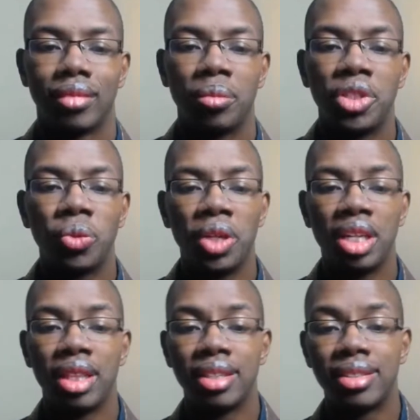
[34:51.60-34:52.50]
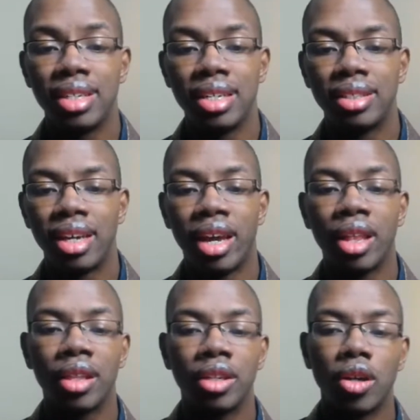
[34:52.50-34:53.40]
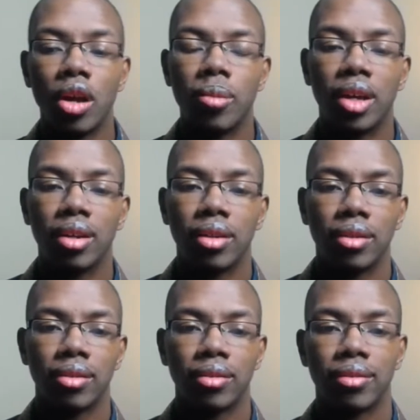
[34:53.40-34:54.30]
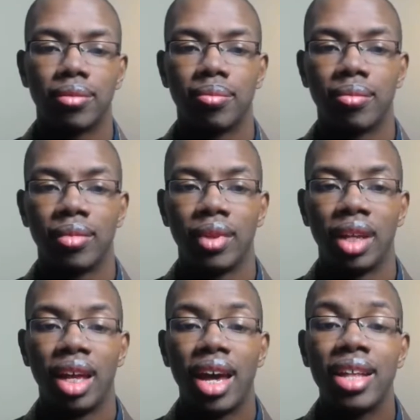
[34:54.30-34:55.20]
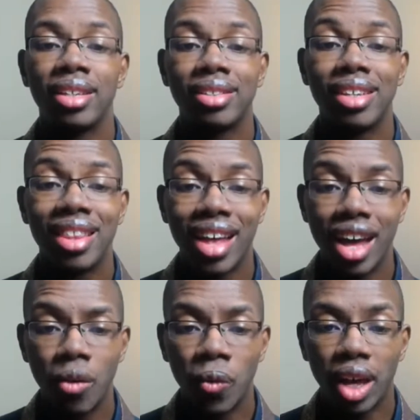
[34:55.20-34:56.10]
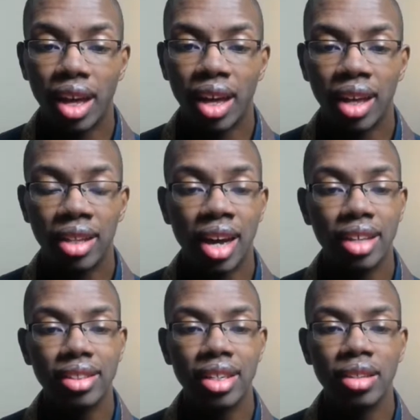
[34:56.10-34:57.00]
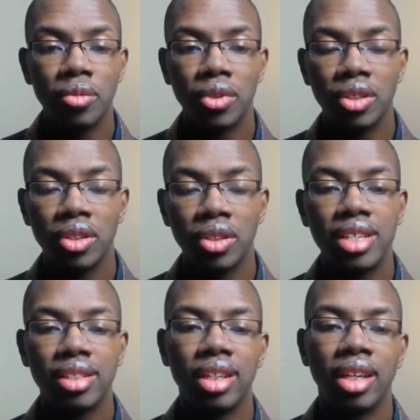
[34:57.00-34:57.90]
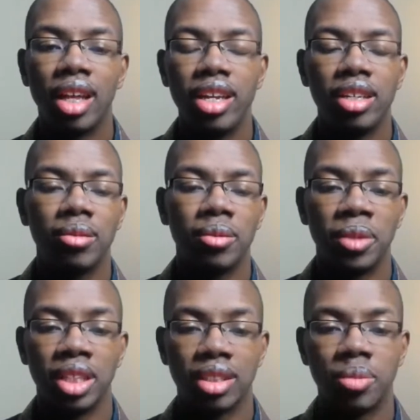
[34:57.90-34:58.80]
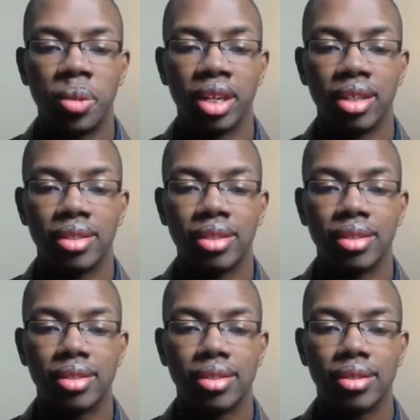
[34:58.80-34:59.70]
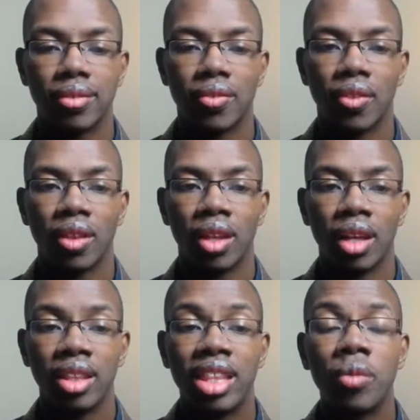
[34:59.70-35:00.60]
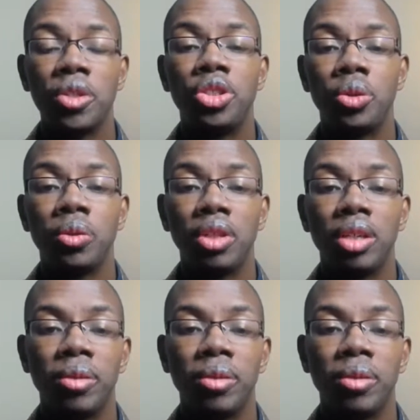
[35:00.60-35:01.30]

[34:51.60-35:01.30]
between the seat and the Dharma. And it's in that way, not in chasing enlightenment experiences, that we truly